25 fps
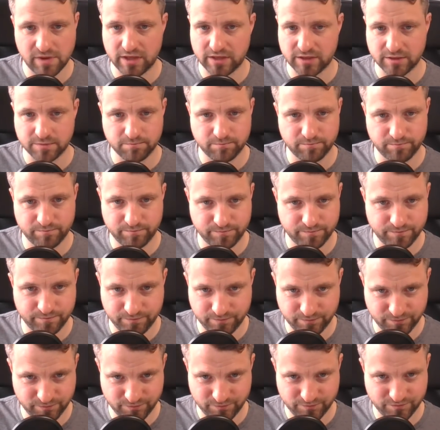It's
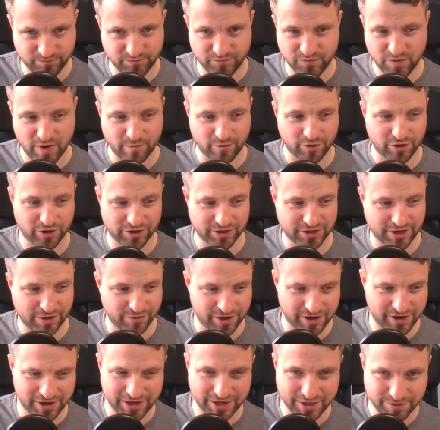I'm not going to say
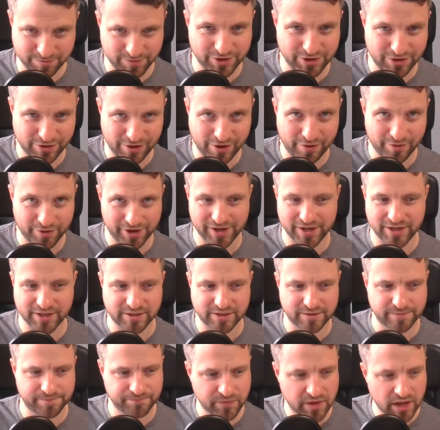what it is, but you know what it
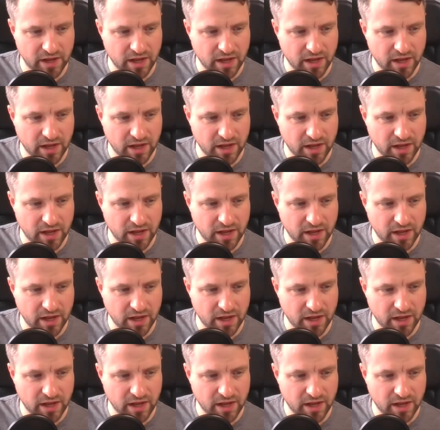is.